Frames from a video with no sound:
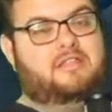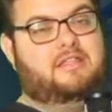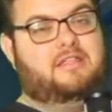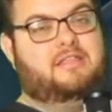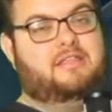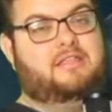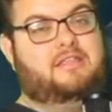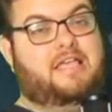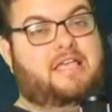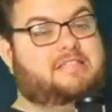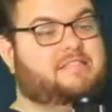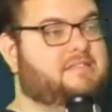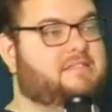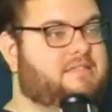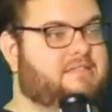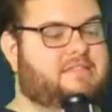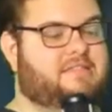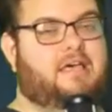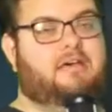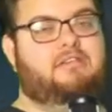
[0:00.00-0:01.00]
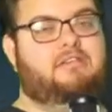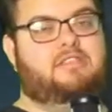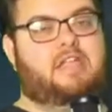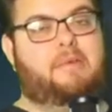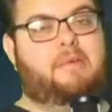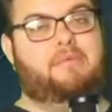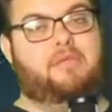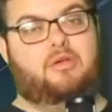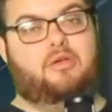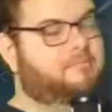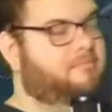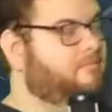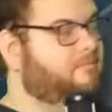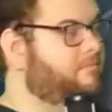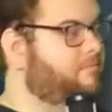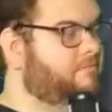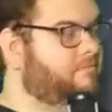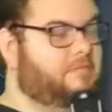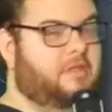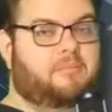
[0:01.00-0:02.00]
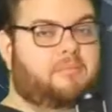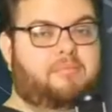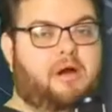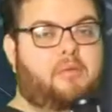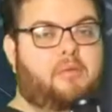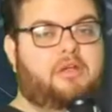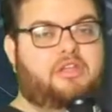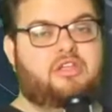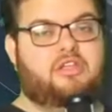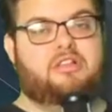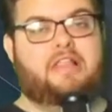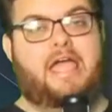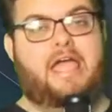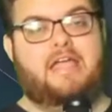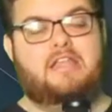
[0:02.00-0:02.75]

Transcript: is to sell a W, but when you land,